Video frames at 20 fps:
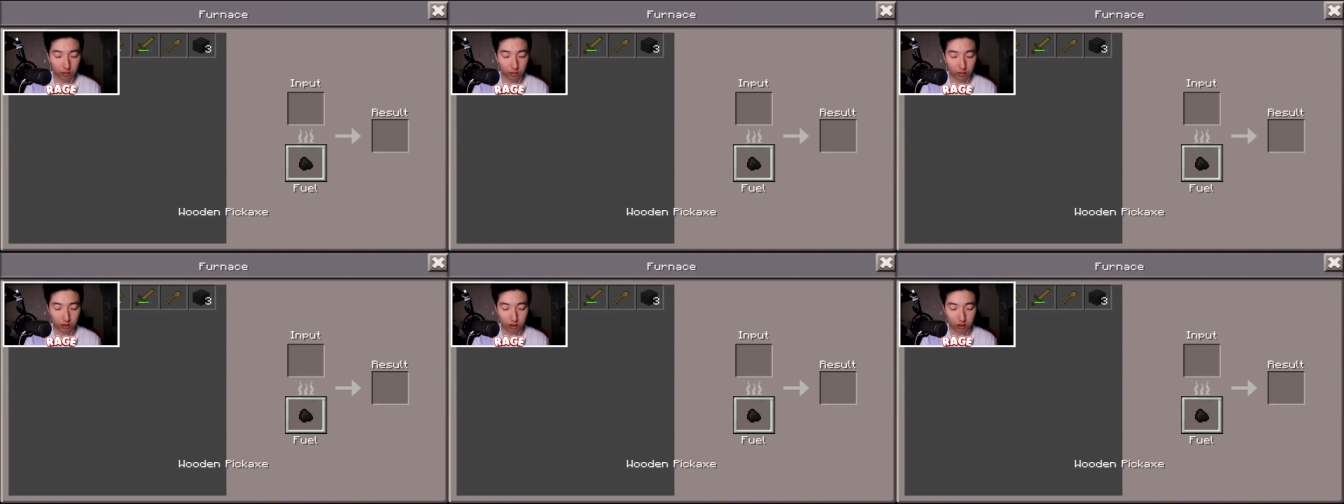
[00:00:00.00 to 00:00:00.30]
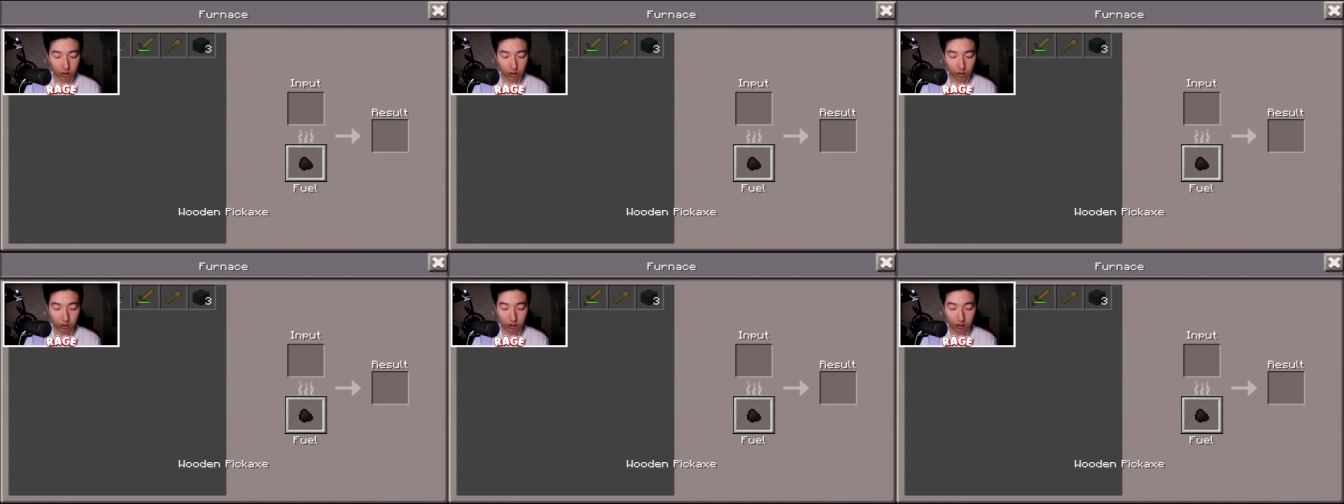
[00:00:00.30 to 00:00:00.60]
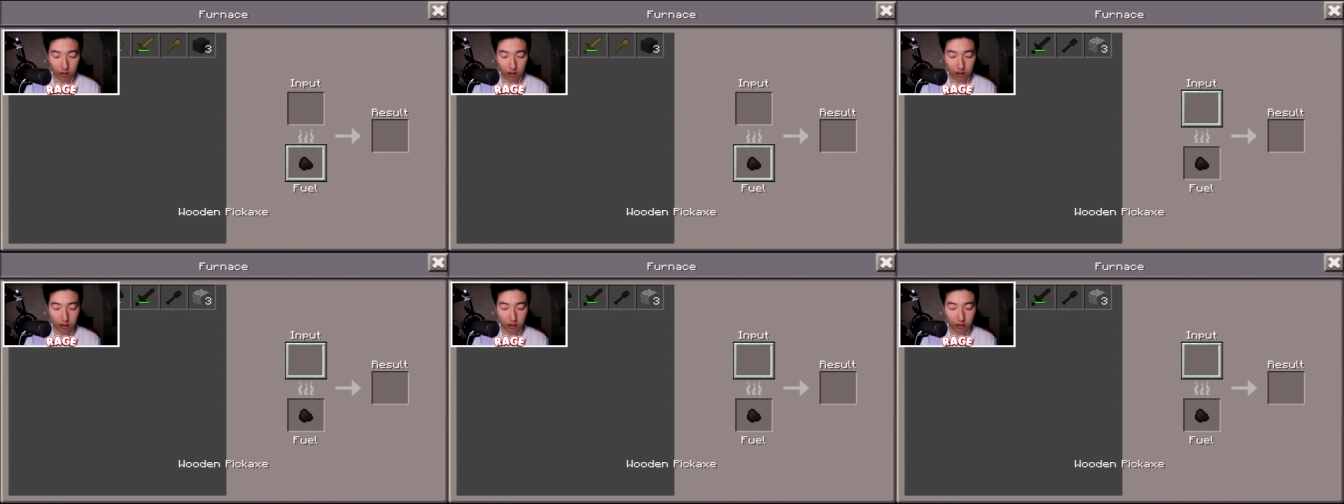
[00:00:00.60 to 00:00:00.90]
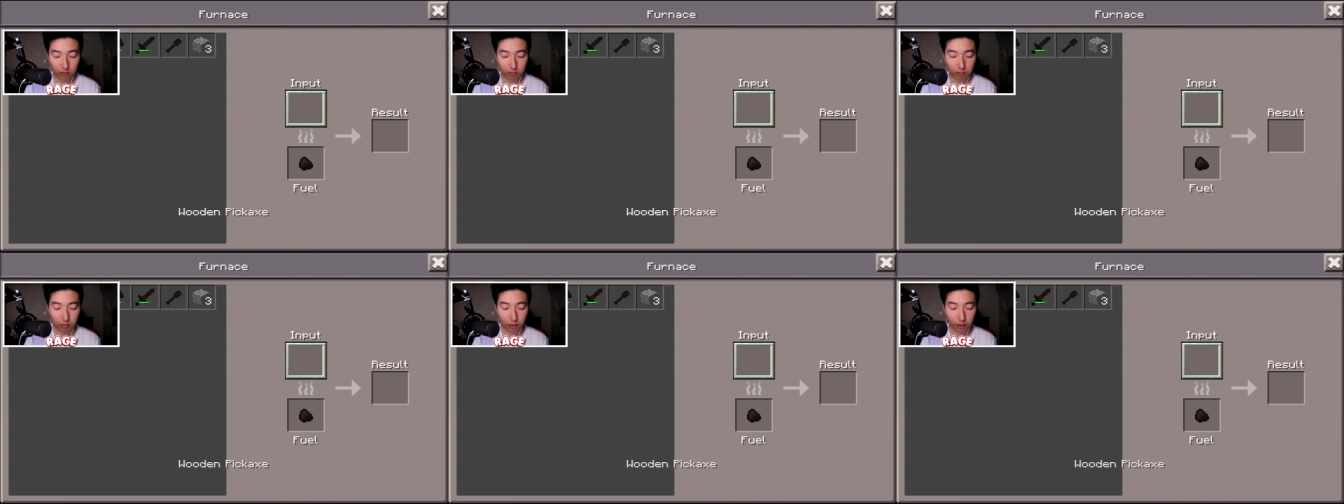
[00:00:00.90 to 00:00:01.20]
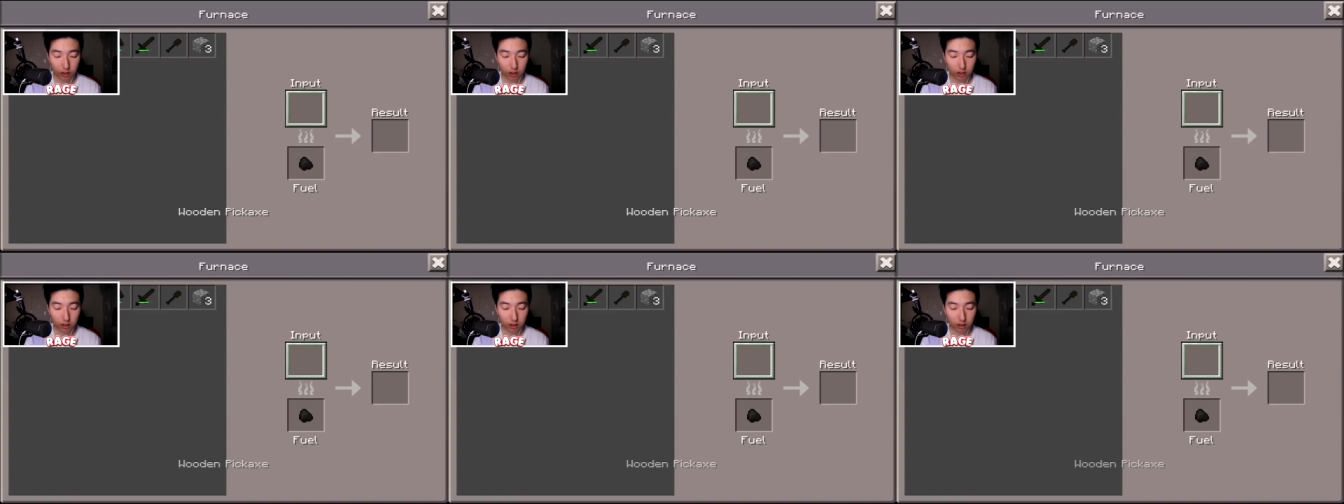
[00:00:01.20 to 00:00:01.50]
just go ahead and
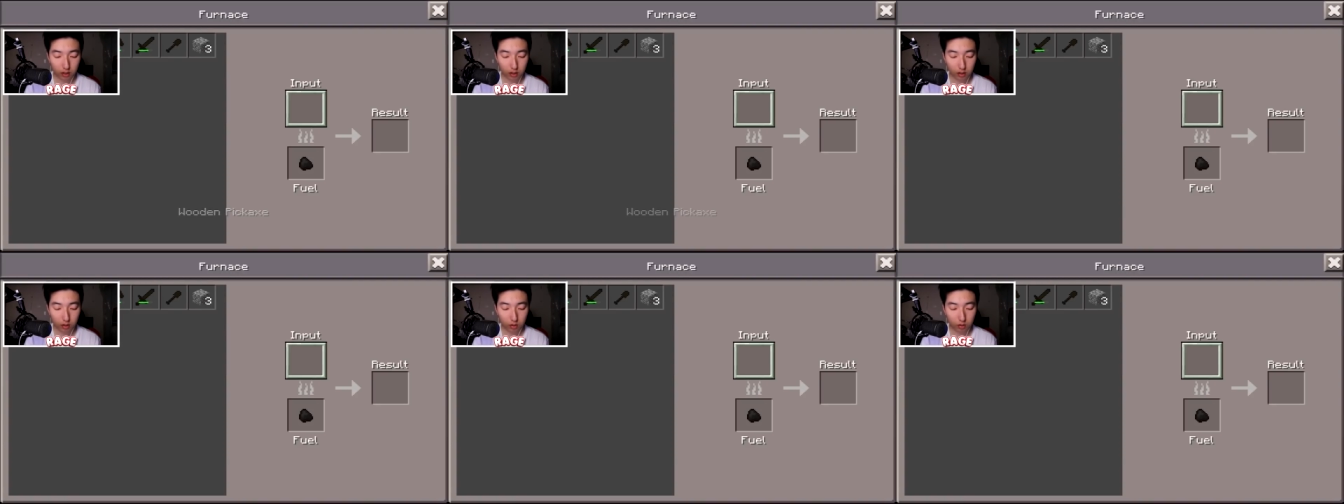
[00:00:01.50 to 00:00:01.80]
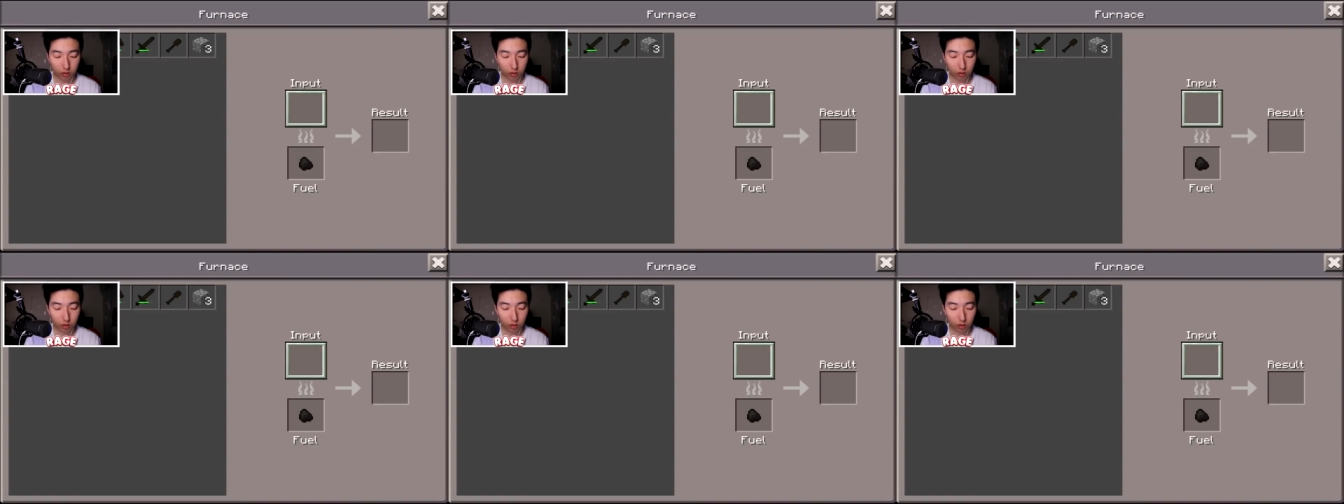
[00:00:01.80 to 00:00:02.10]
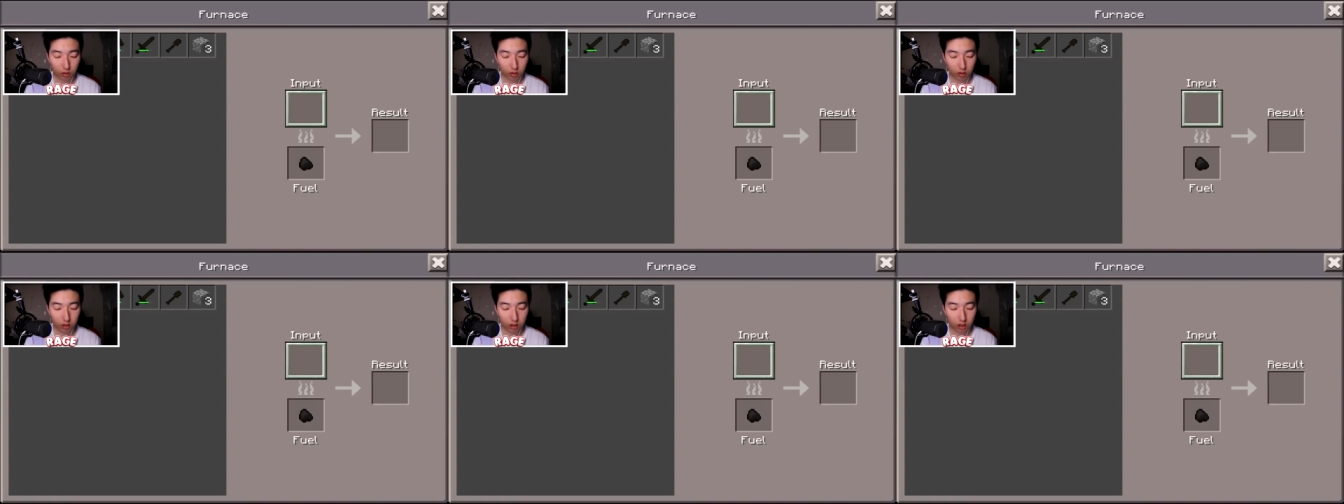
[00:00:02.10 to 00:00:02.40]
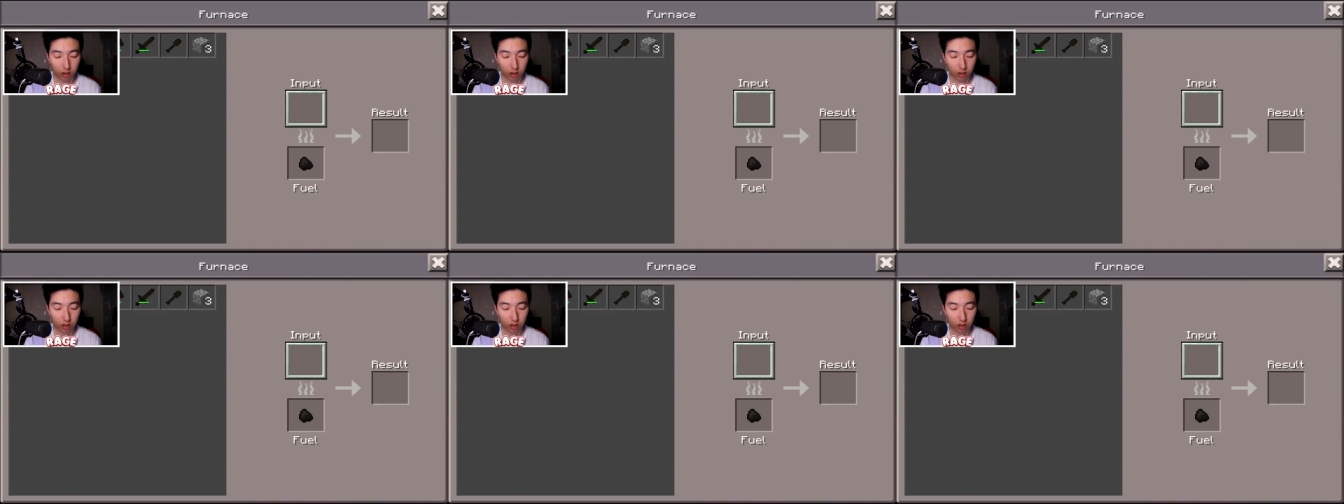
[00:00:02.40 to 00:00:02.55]
put in the coal